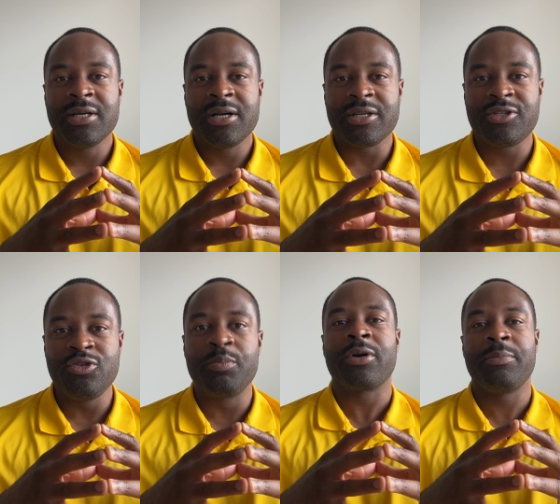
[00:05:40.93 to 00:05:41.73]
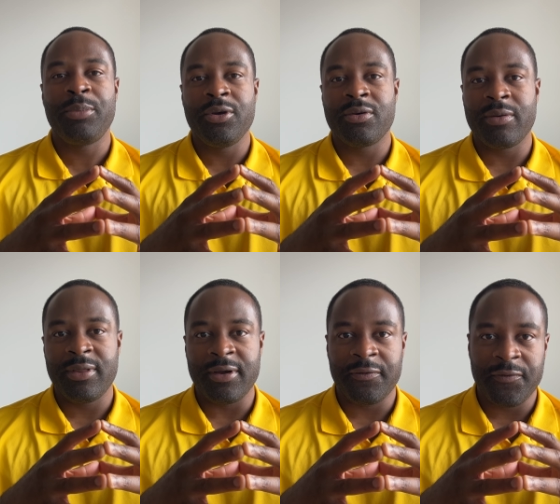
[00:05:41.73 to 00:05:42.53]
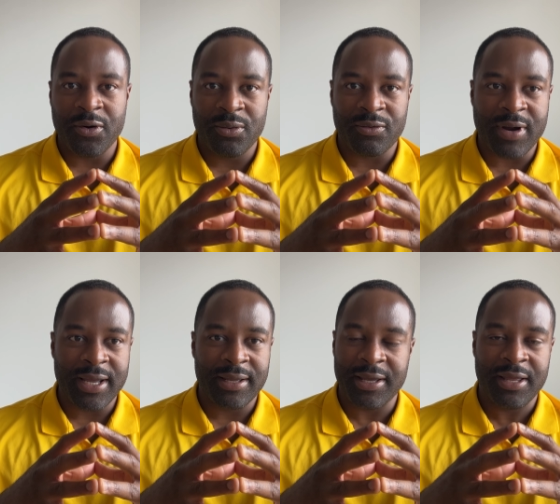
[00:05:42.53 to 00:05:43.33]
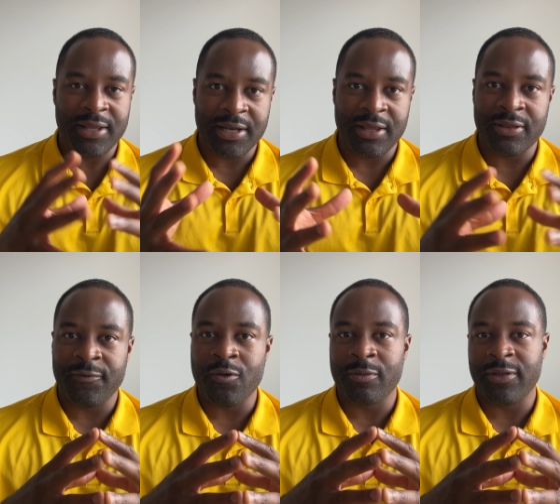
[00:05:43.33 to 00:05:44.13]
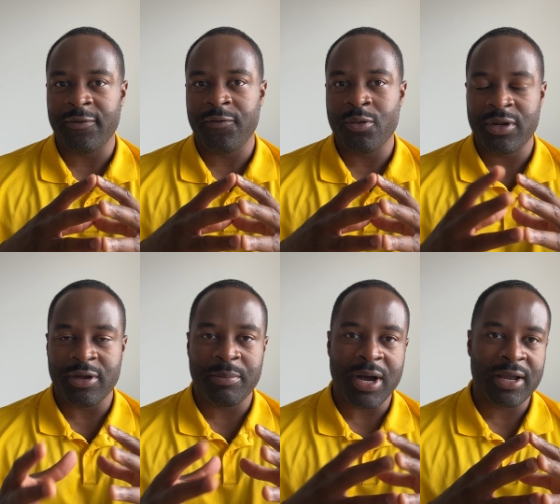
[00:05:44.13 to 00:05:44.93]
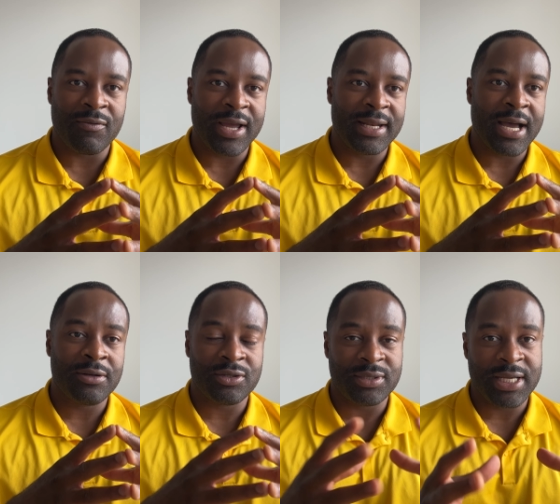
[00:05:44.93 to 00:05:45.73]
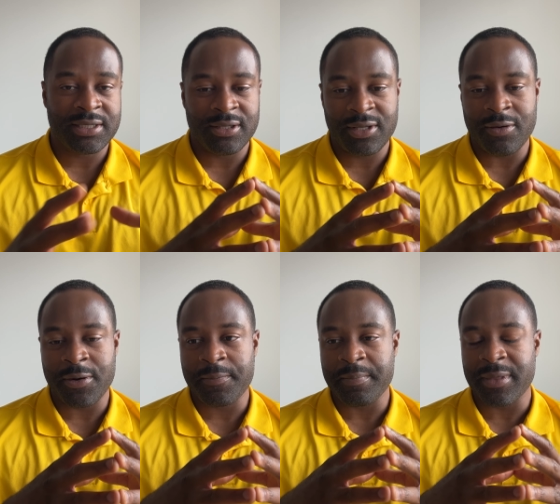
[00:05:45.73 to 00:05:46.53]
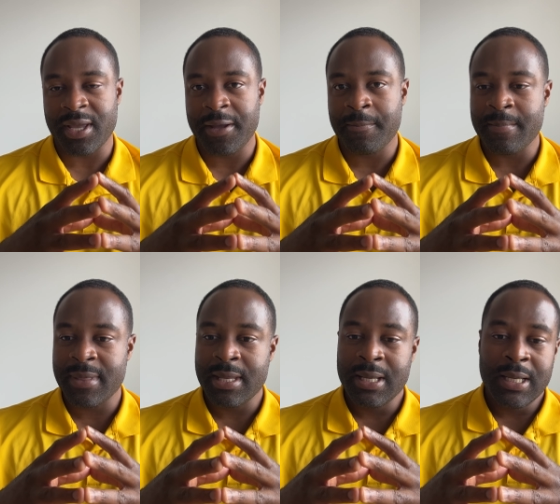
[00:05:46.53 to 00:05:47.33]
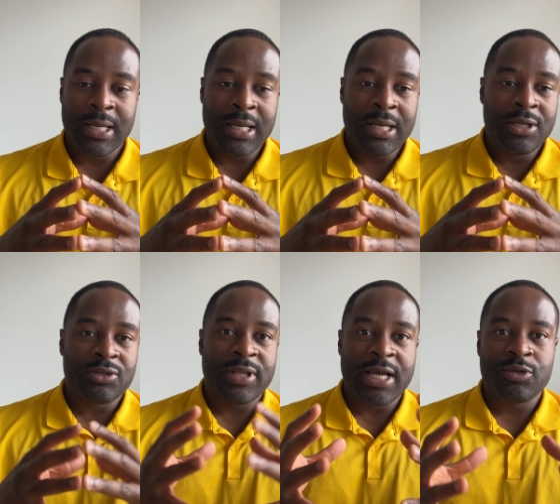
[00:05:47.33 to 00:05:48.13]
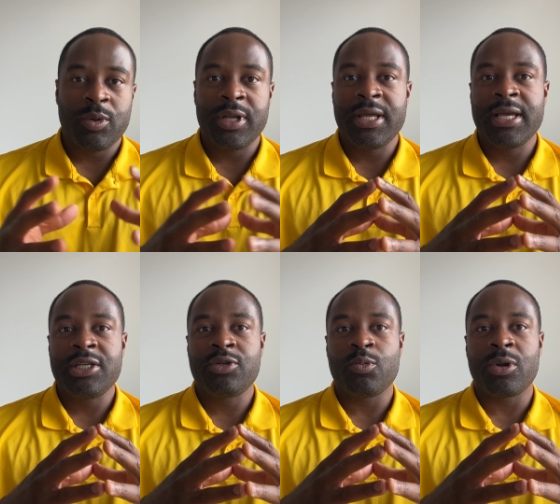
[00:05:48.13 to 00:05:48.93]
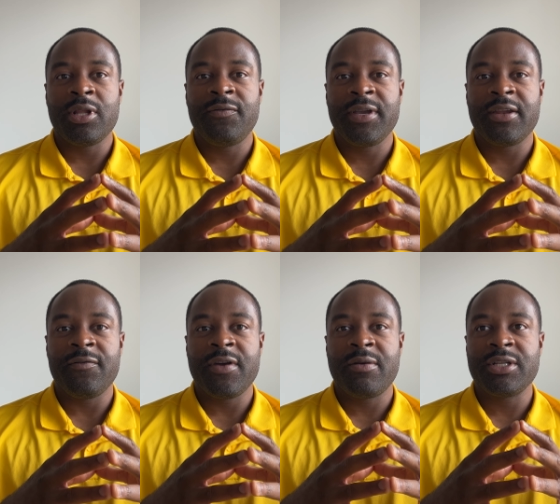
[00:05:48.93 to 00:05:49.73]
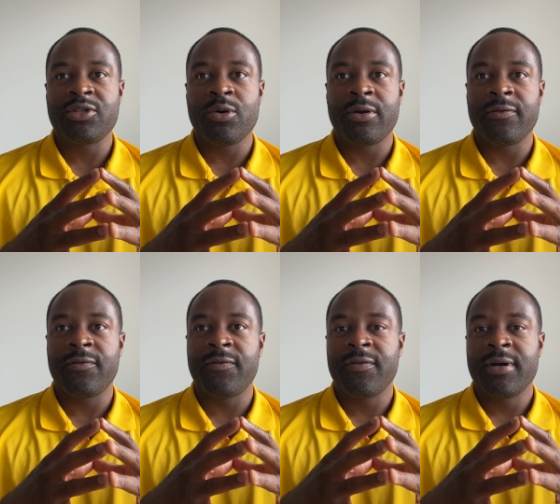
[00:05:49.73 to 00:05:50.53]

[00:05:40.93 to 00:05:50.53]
supercomputer in their phone, right? In the form of their phone in their pocket right now. So test the theory, okay? So that's what it is. We're living in a very sort of